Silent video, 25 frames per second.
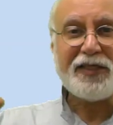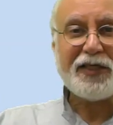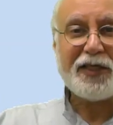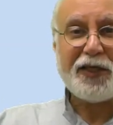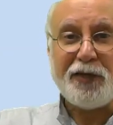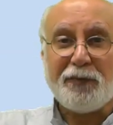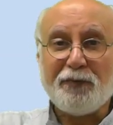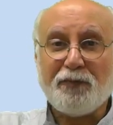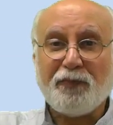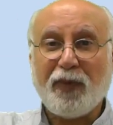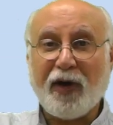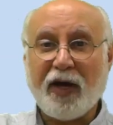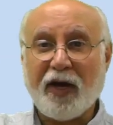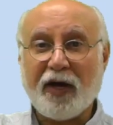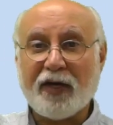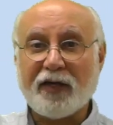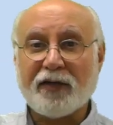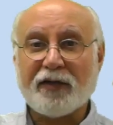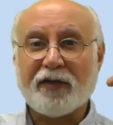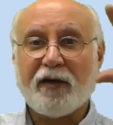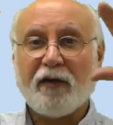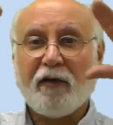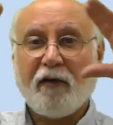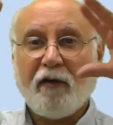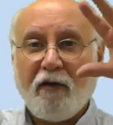combine
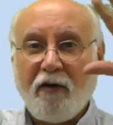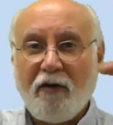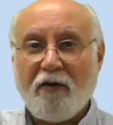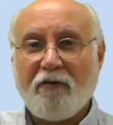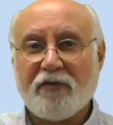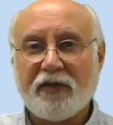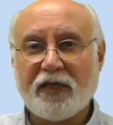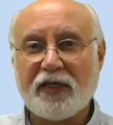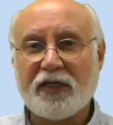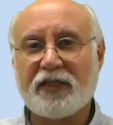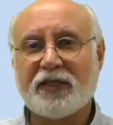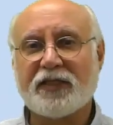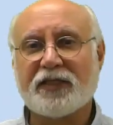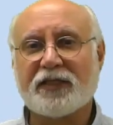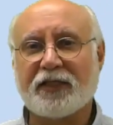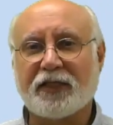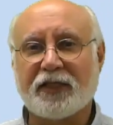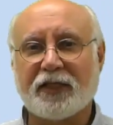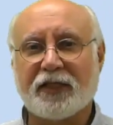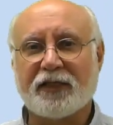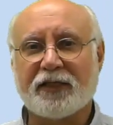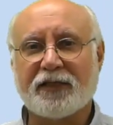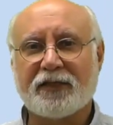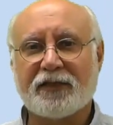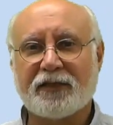all these
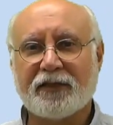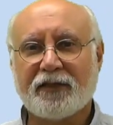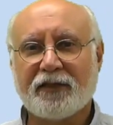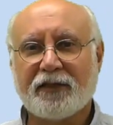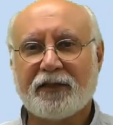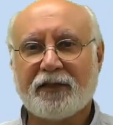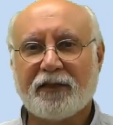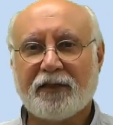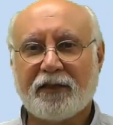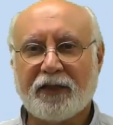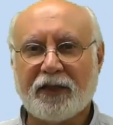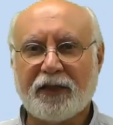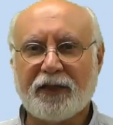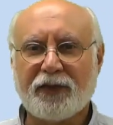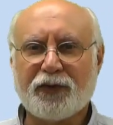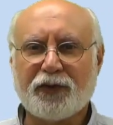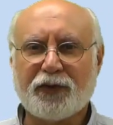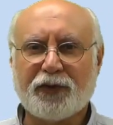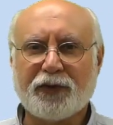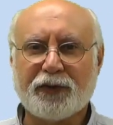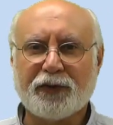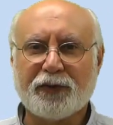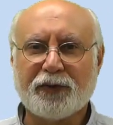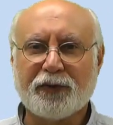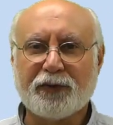things
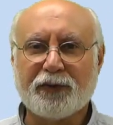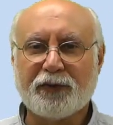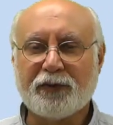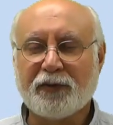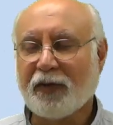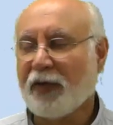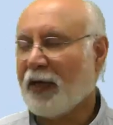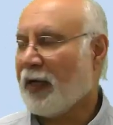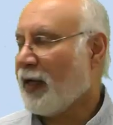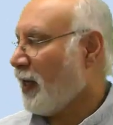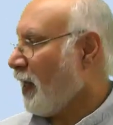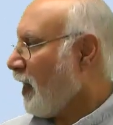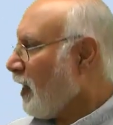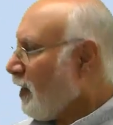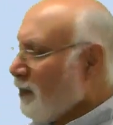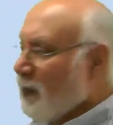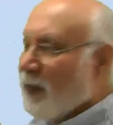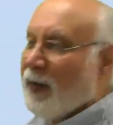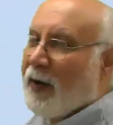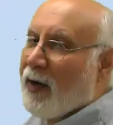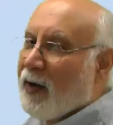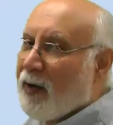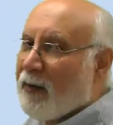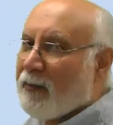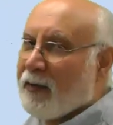into a
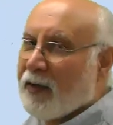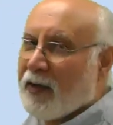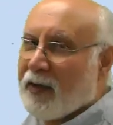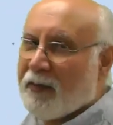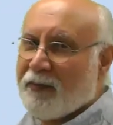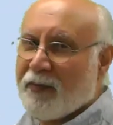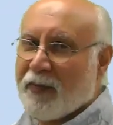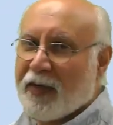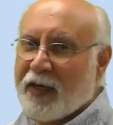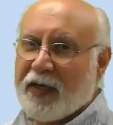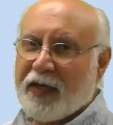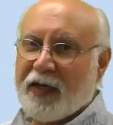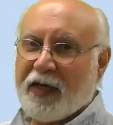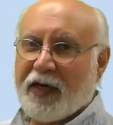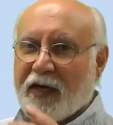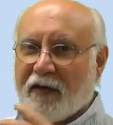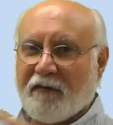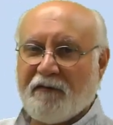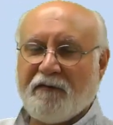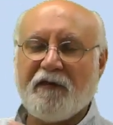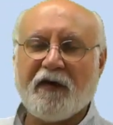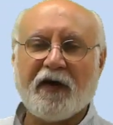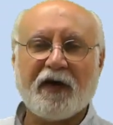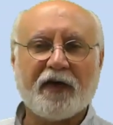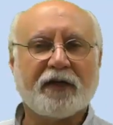problem and
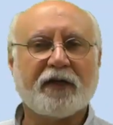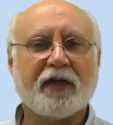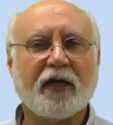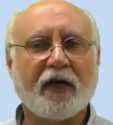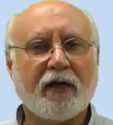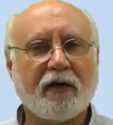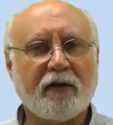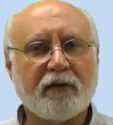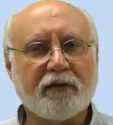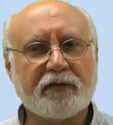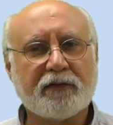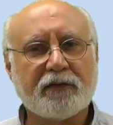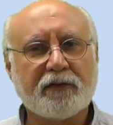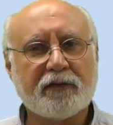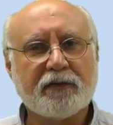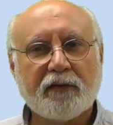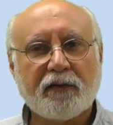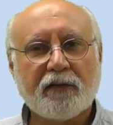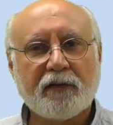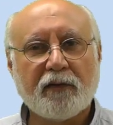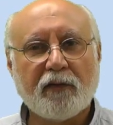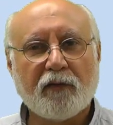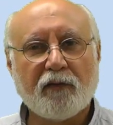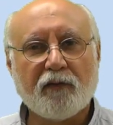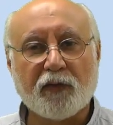find out
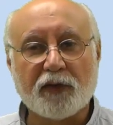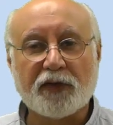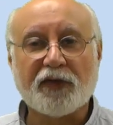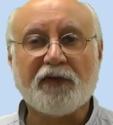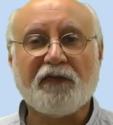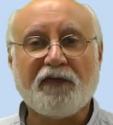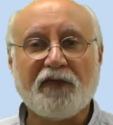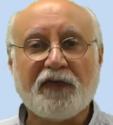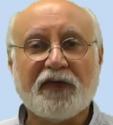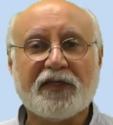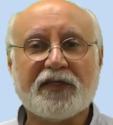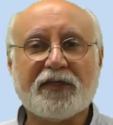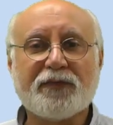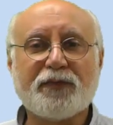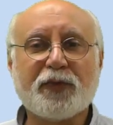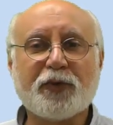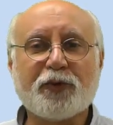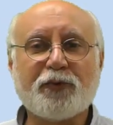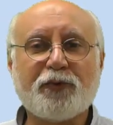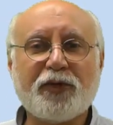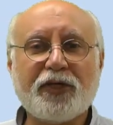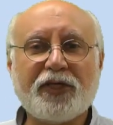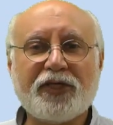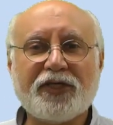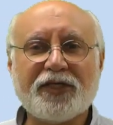what the feasible
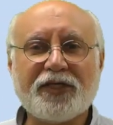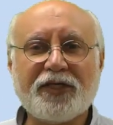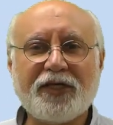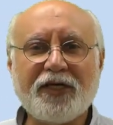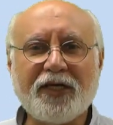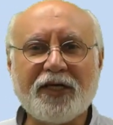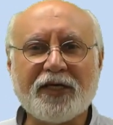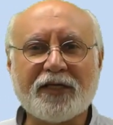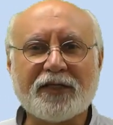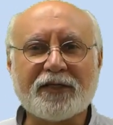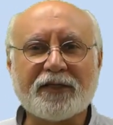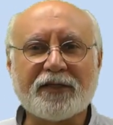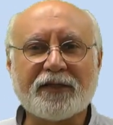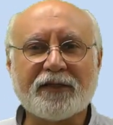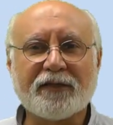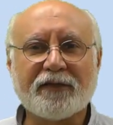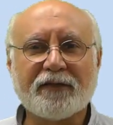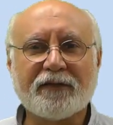region is.